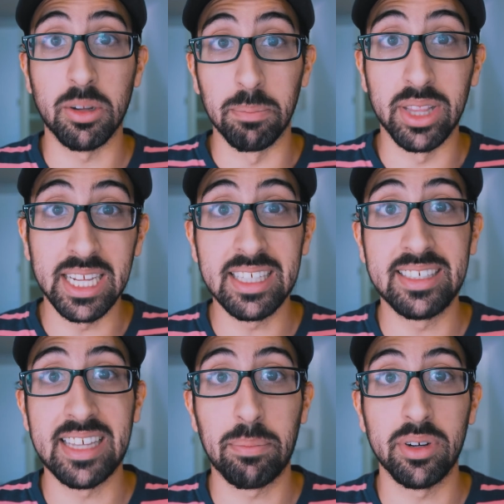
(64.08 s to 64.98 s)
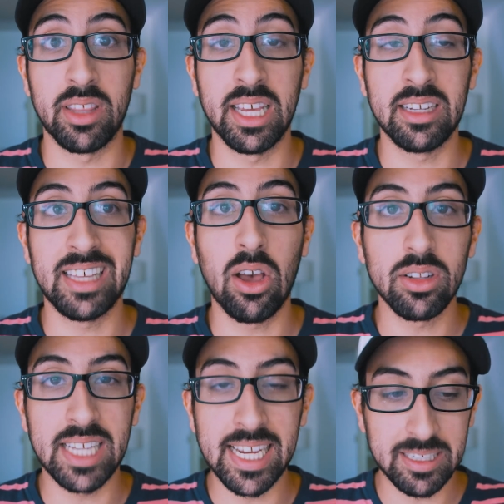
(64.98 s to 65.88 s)
completely separate things, they
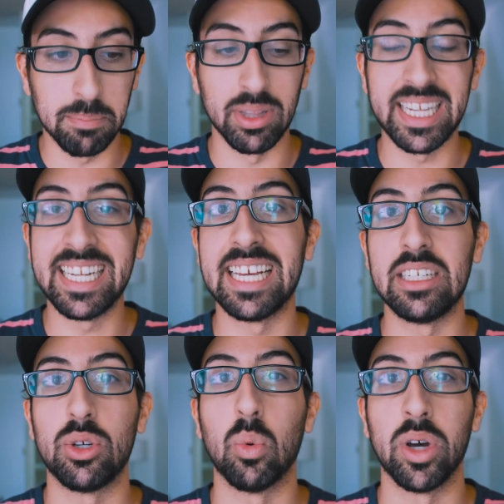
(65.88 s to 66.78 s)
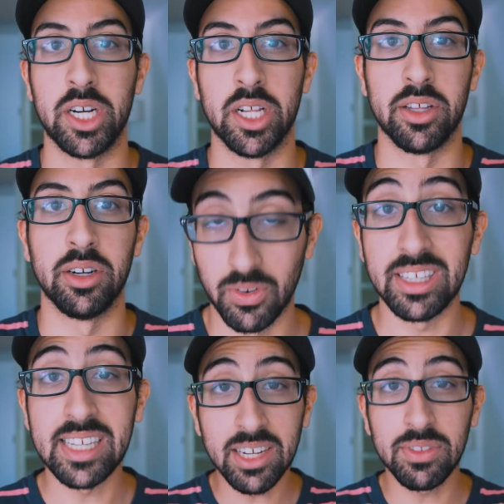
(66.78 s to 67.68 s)
all tend to bleed into one another. For
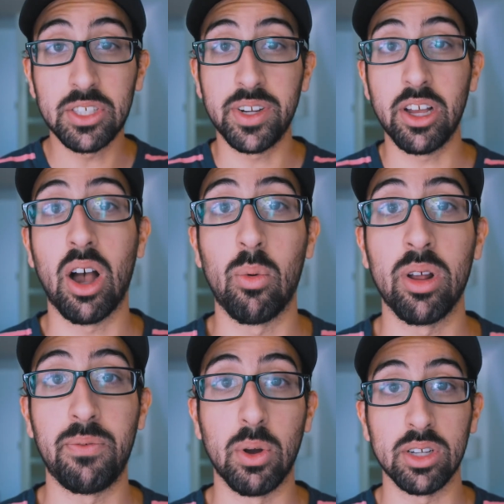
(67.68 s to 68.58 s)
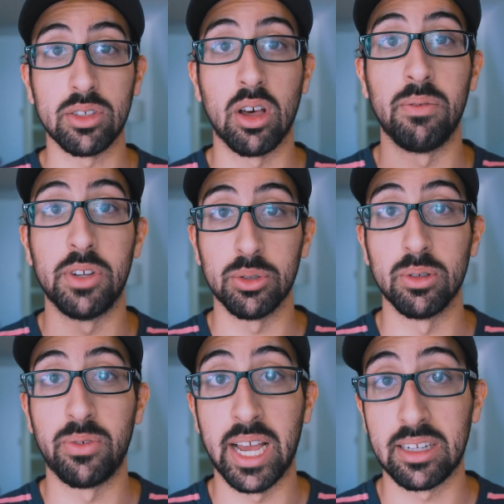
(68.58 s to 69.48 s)
the sake of this video, I want to focus on
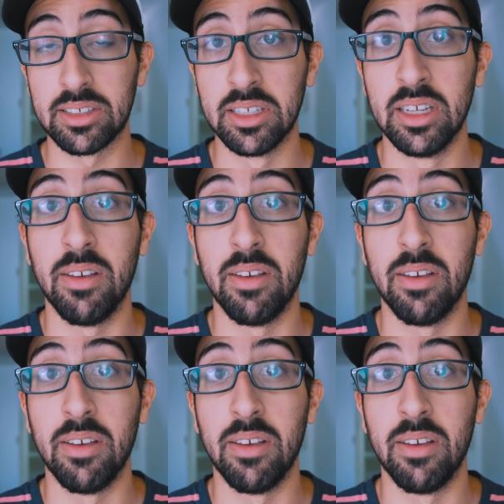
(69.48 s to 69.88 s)
visual effects.